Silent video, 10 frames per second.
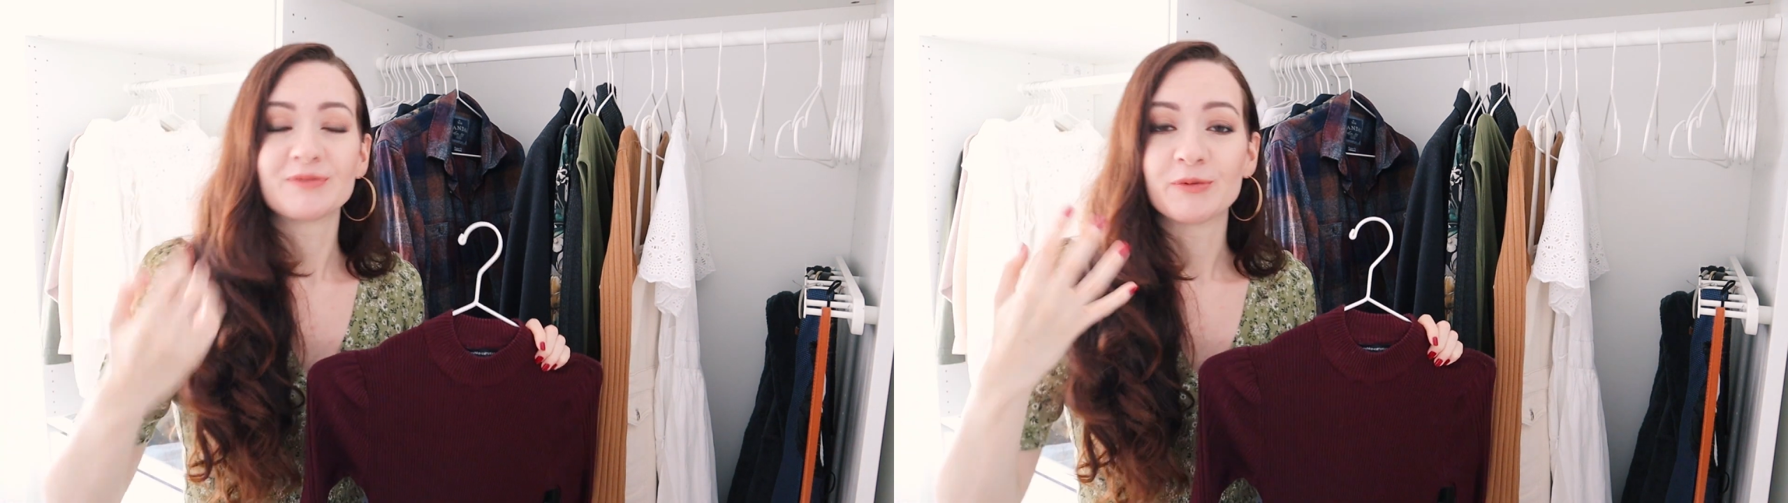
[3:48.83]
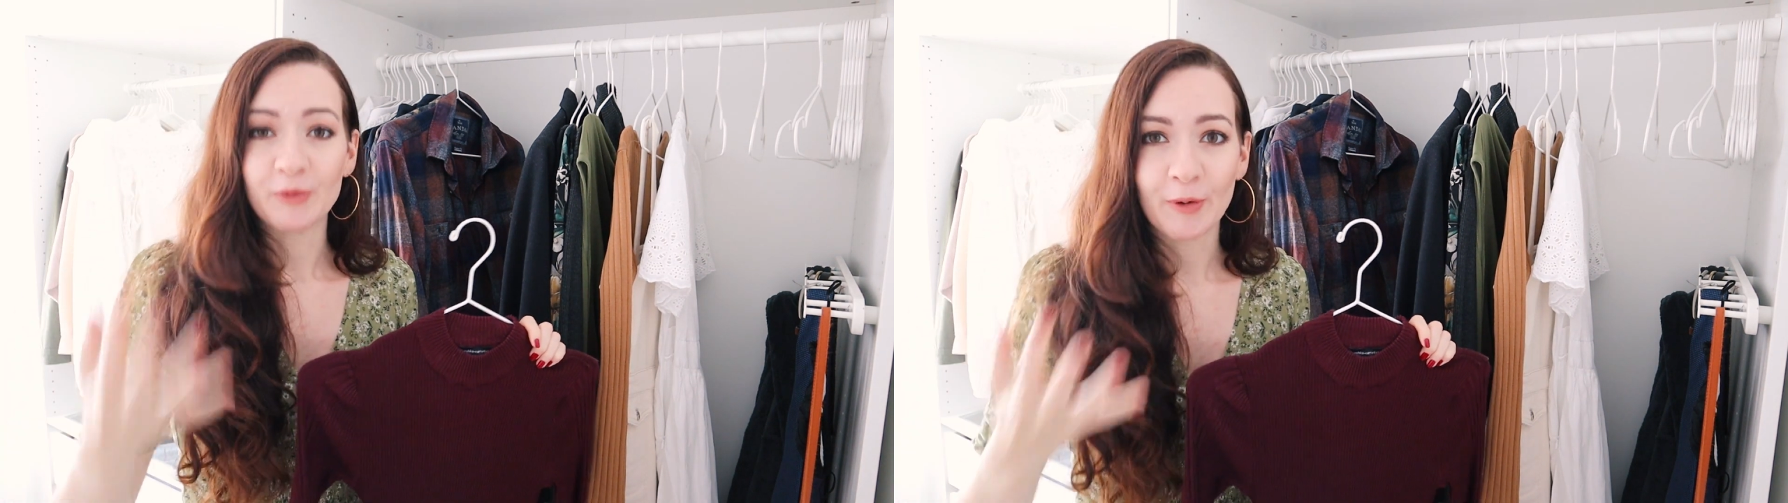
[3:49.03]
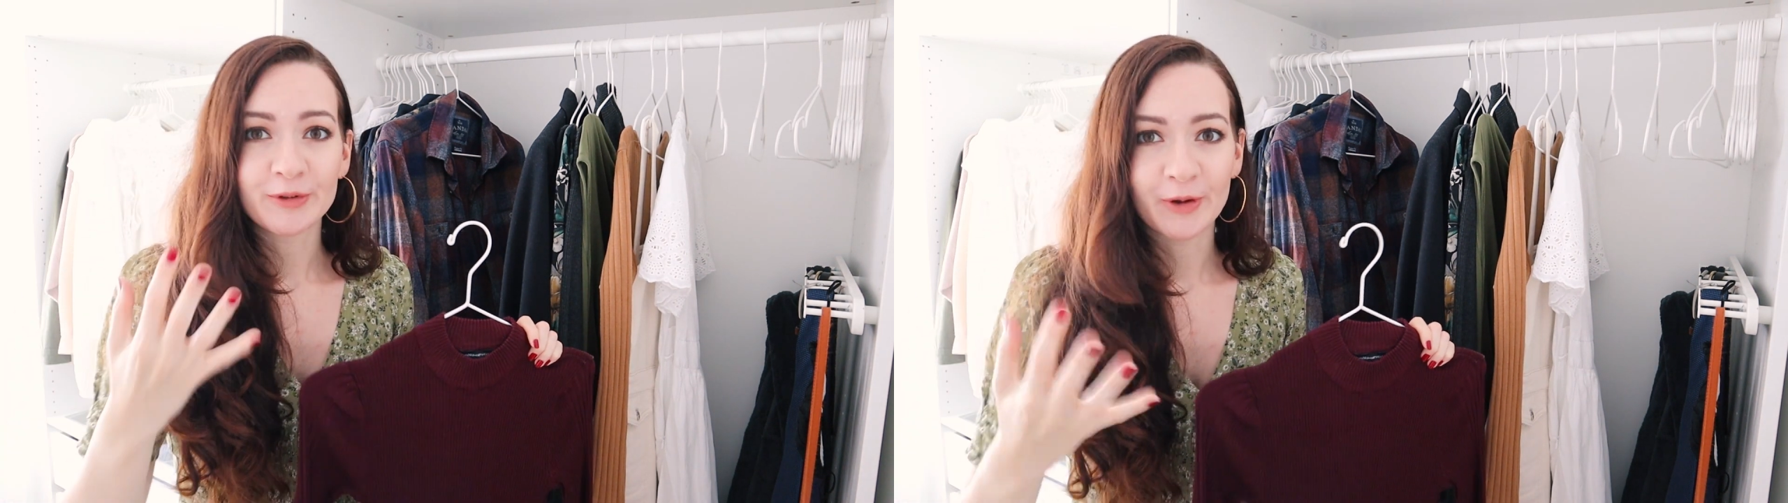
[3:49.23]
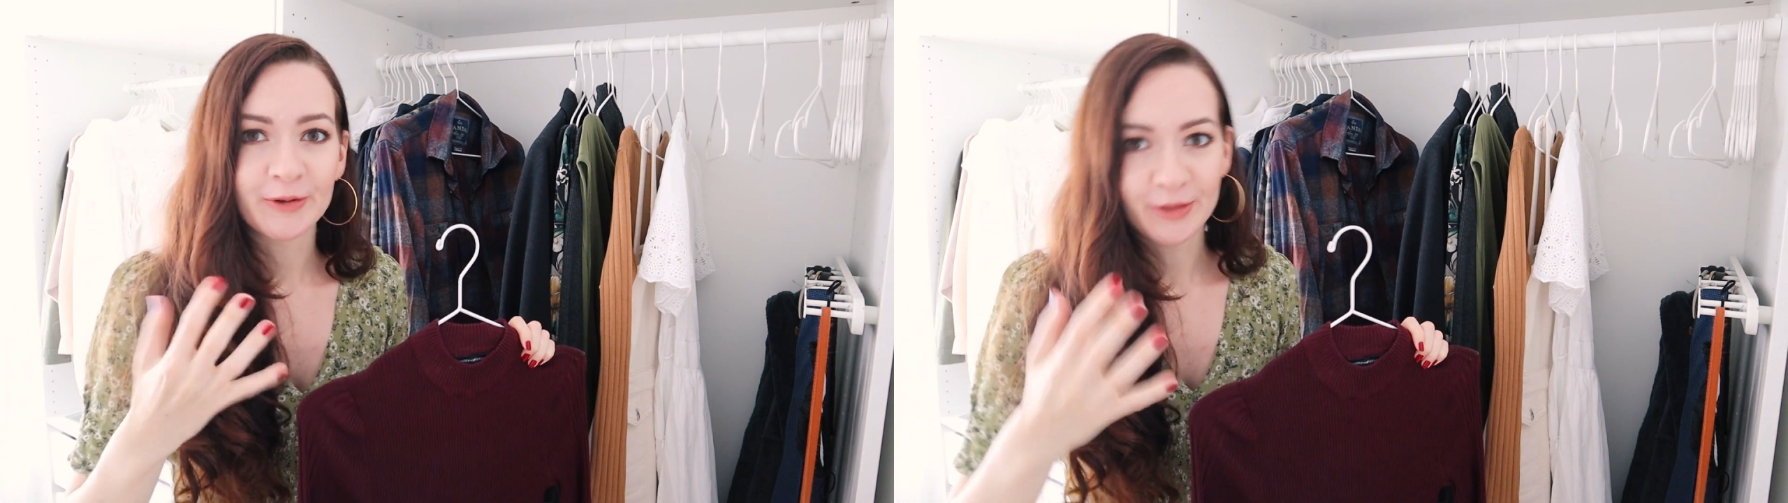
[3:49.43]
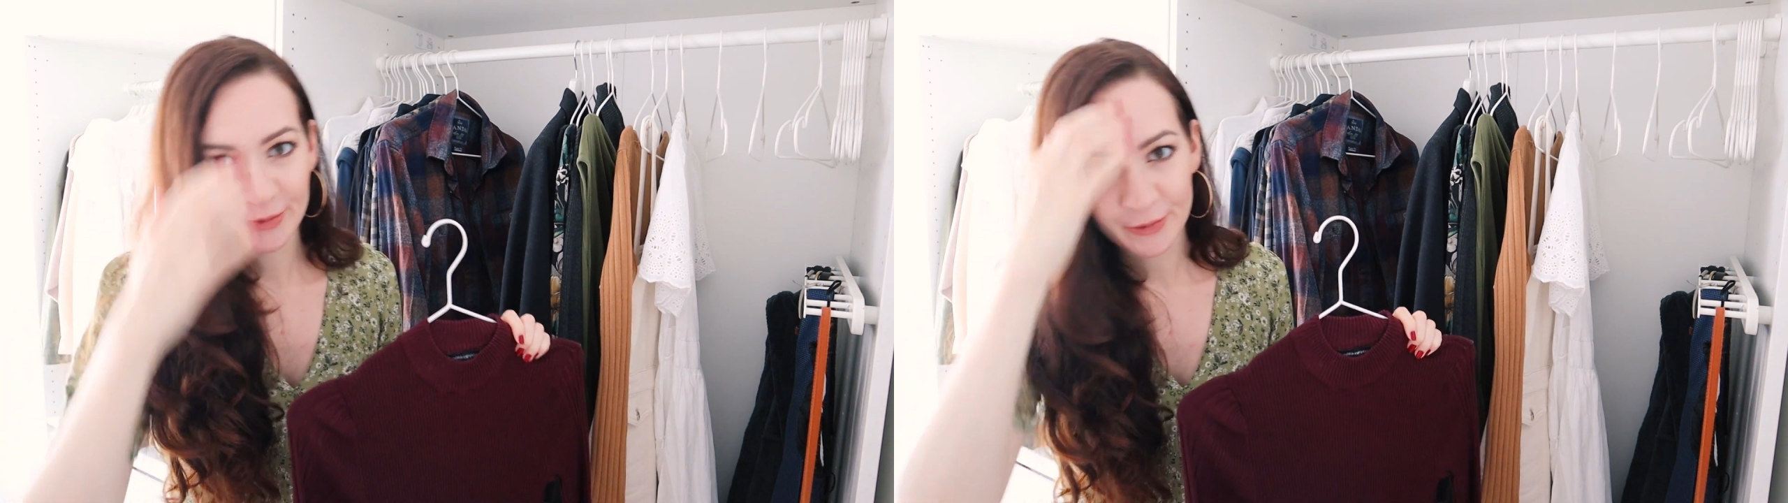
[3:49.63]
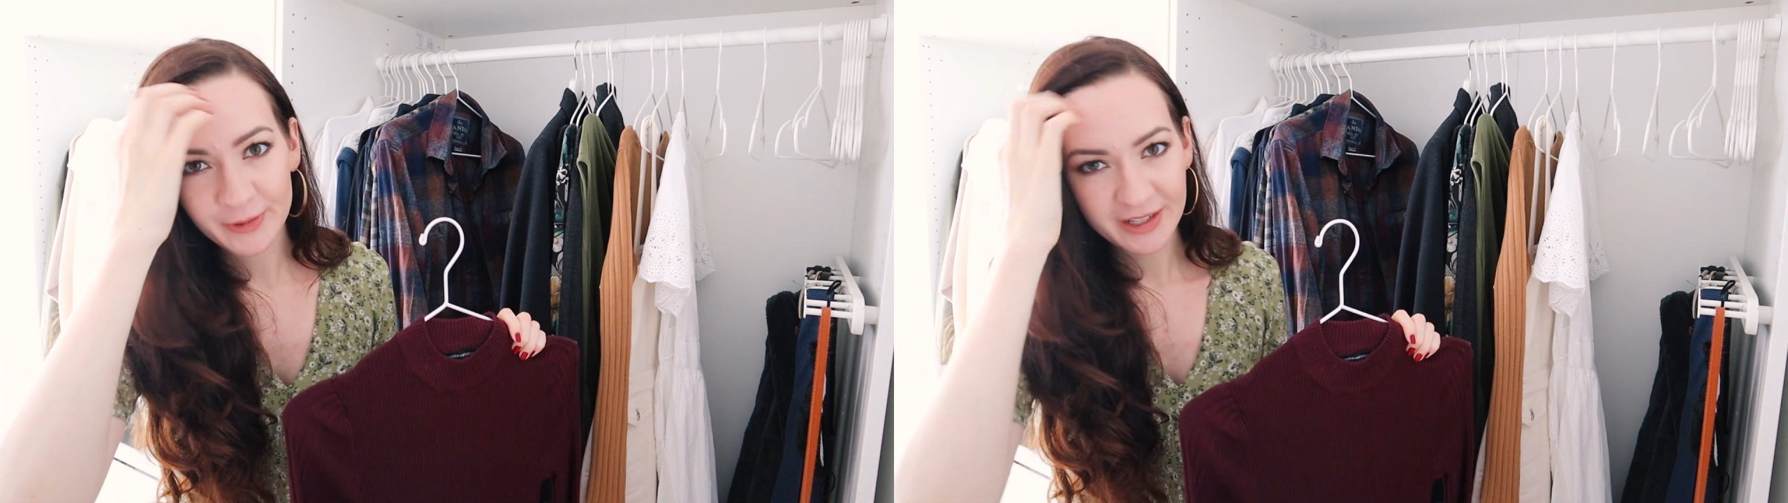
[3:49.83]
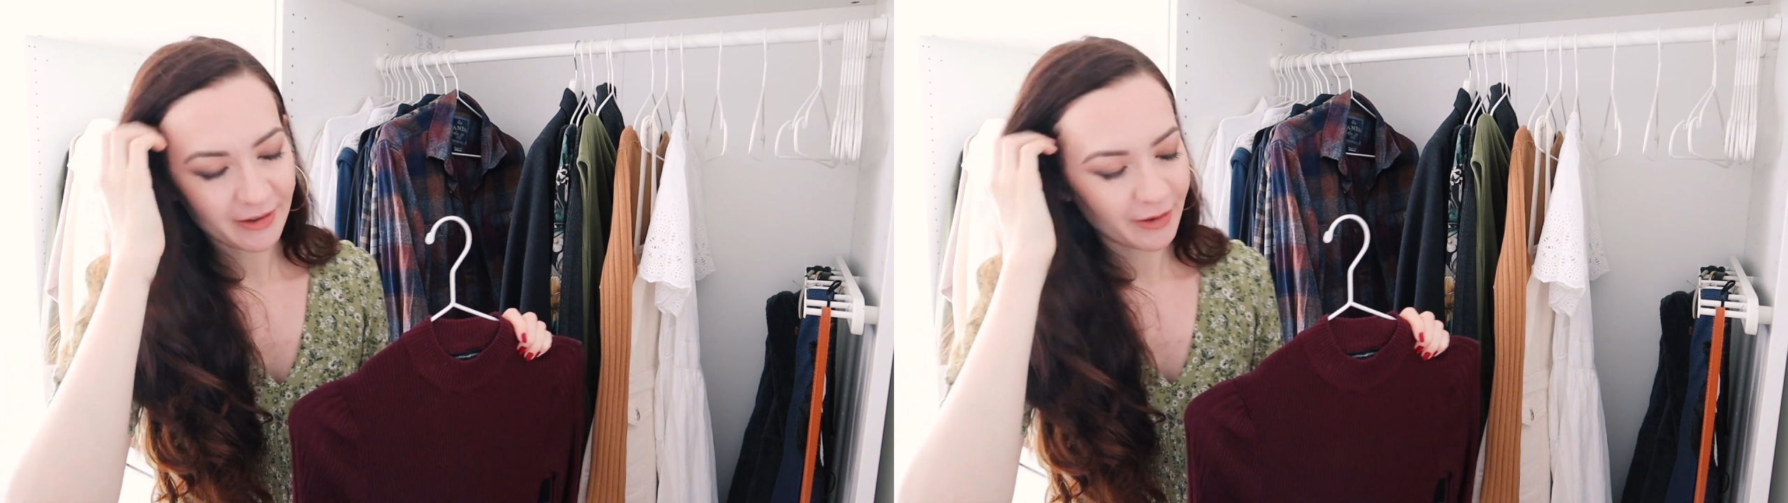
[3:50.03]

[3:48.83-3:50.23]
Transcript: won't go through it